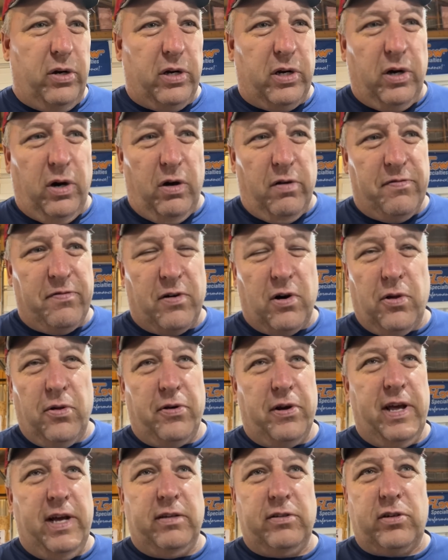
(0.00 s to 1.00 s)
have gone farther
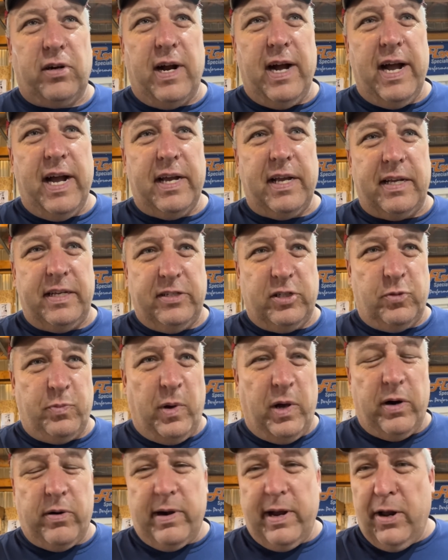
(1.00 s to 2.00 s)
down track and
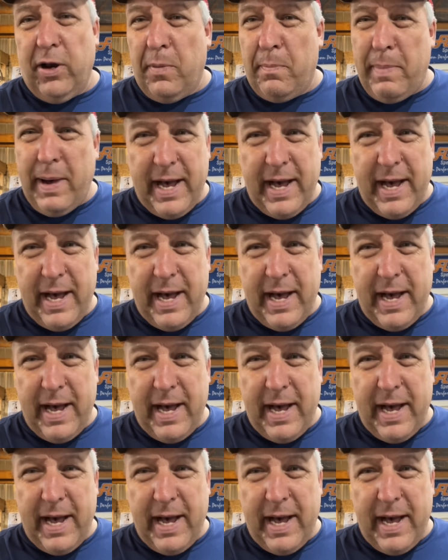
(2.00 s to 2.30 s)
spun around and